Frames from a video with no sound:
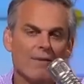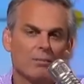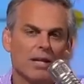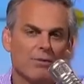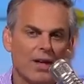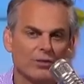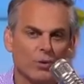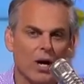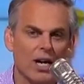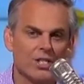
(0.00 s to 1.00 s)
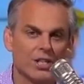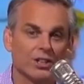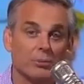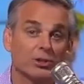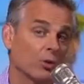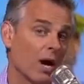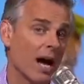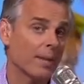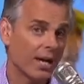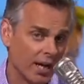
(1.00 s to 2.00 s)
everybody, thanks for watching.
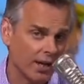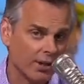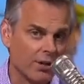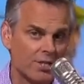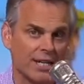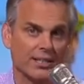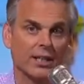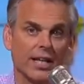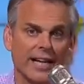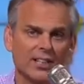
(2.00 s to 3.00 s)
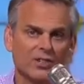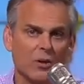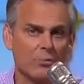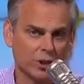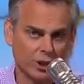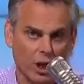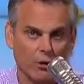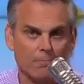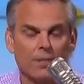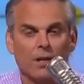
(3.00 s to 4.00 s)
Subscribe here to get the latest from the show.